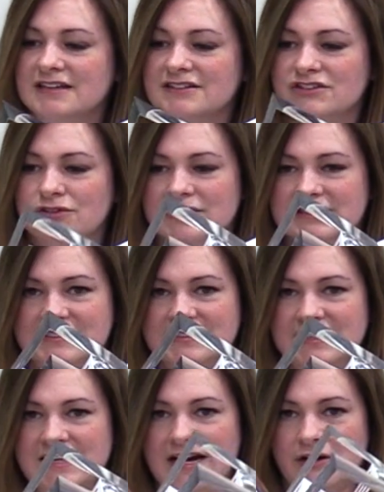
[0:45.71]
so you can
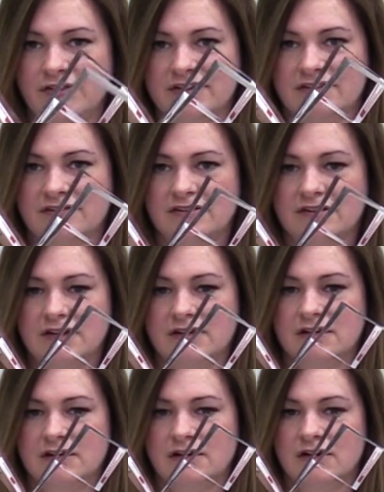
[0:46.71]
see how this
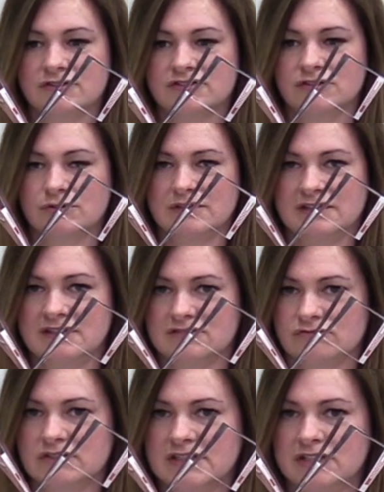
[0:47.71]
also
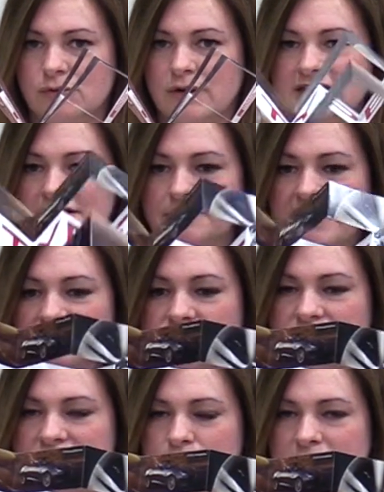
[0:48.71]
is really quite
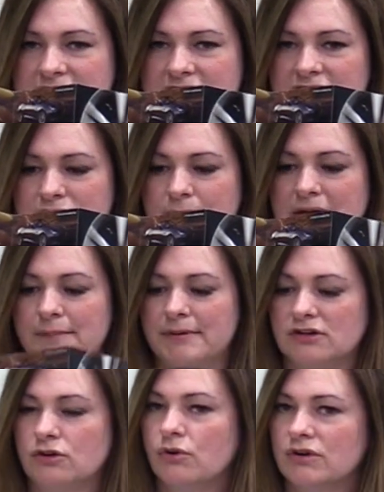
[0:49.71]
dimensional. It's why it's called a
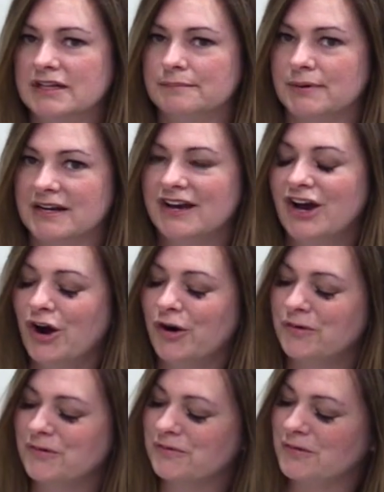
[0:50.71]
pop-out accordion. But
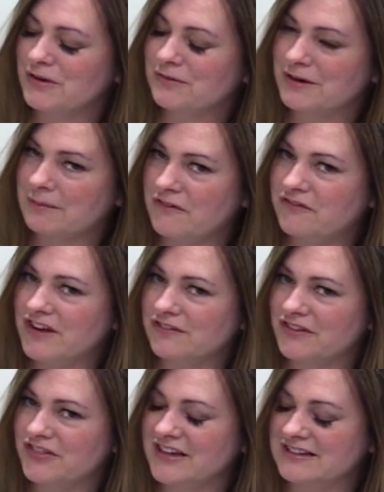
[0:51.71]
one of my
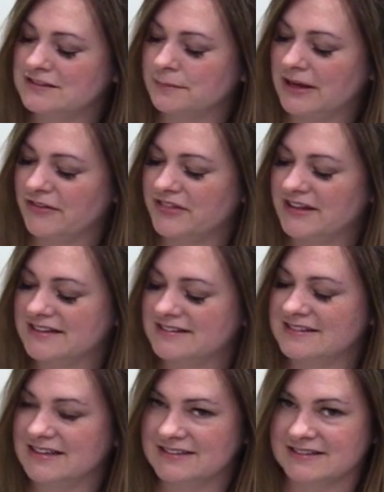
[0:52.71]
favorite things about
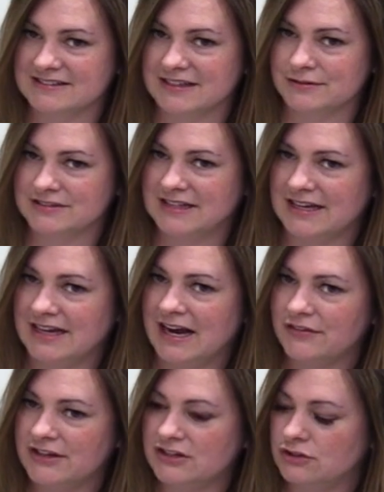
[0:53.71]
this is, as I was saying,
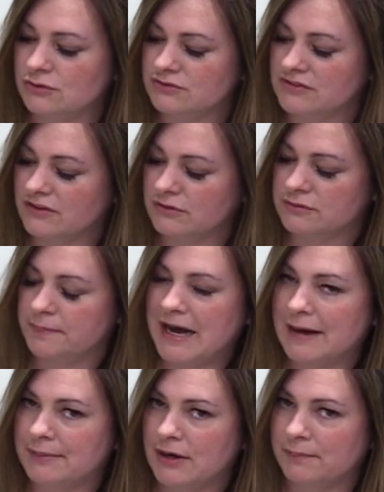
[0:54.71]
how they use those
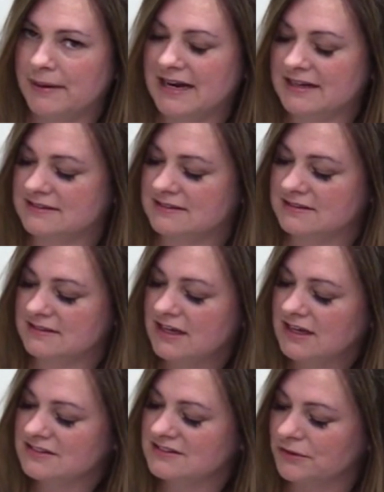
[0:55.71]
pop-out boxes.
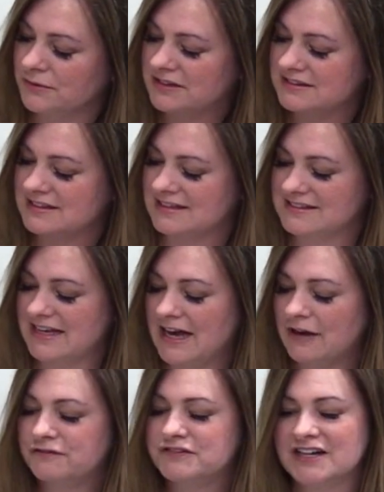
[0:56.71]
So that says
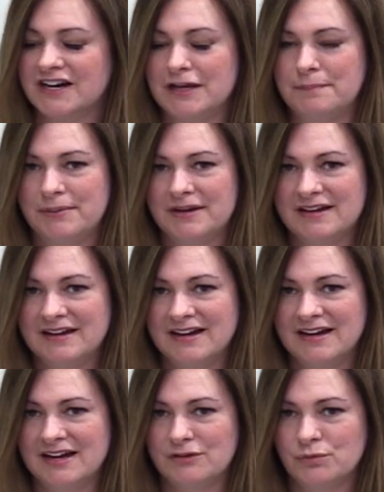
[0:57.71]
F-Type
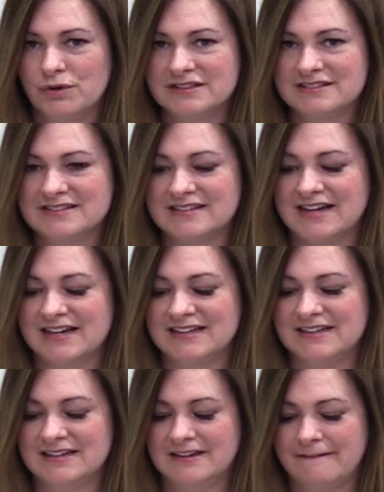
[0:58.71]
on one side